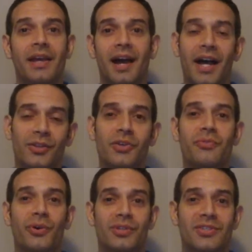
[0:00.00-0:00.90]
I look
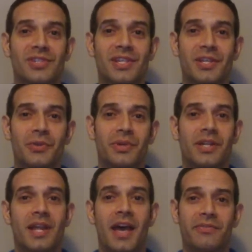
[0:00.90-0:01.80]
forward to seeing you in
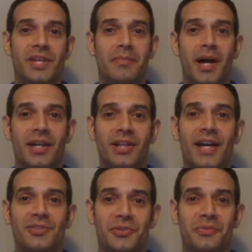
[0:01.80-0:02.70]
an FTMI
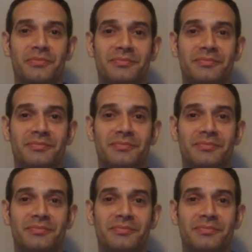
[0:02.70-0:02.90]
class soon.